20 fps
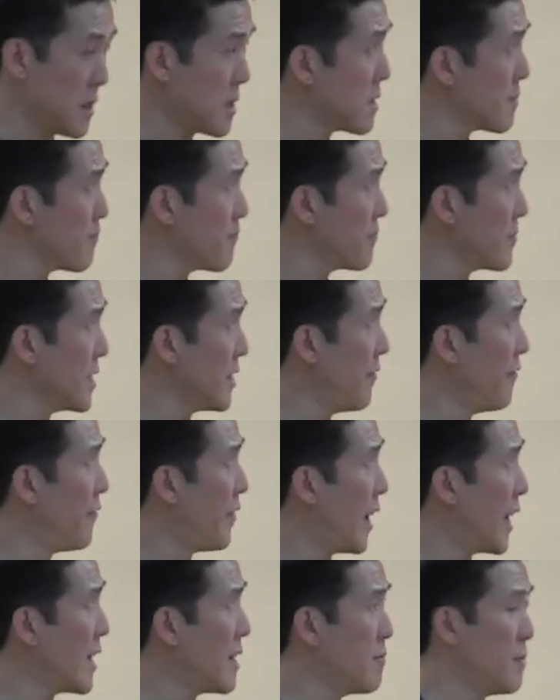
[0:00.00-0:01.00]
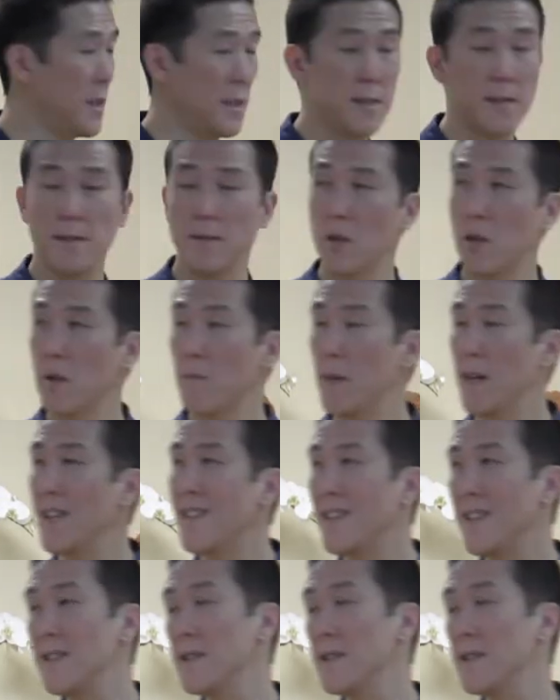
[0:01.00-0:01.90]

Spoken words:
is the environment. There are many